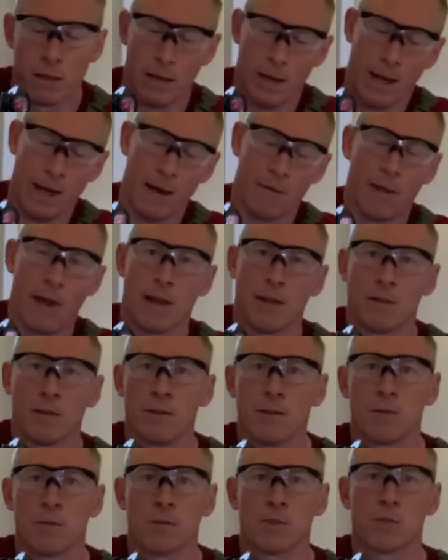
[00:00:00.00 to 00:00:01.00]
And then
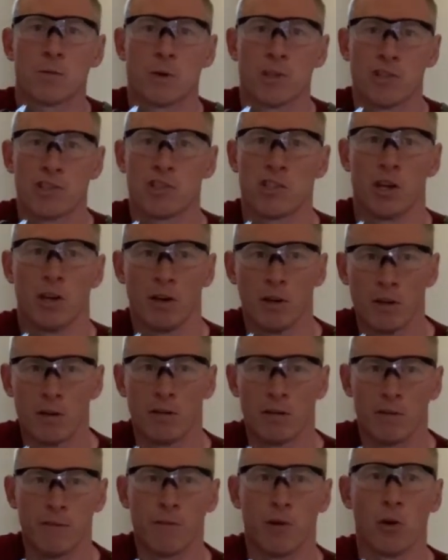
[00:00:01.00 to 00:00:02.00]
we switch to
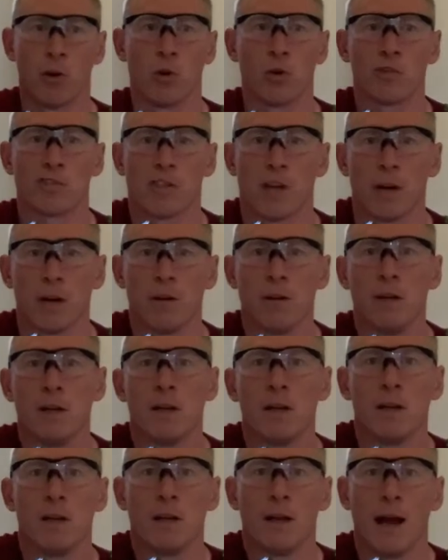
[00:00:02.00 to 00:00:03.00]
full auto,
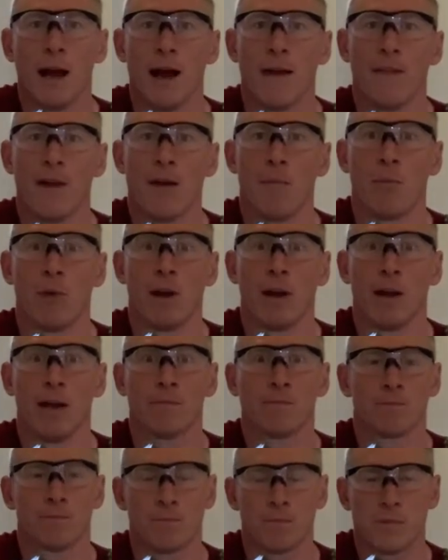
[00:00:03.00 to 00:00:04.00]
and then we'll
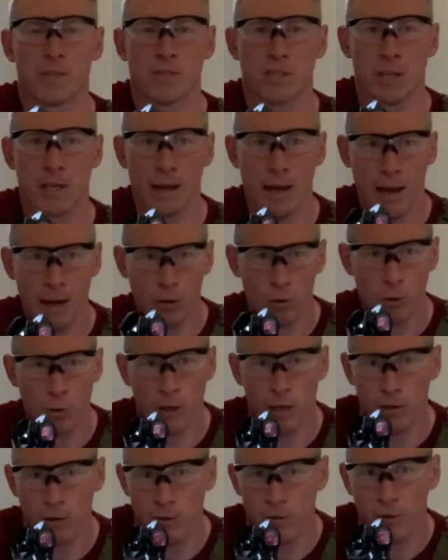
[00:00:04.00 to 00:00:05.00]
see how
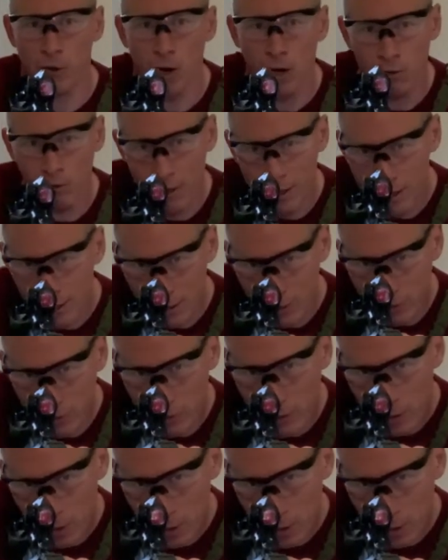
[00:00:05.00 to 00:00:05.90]
quick the fire rate is.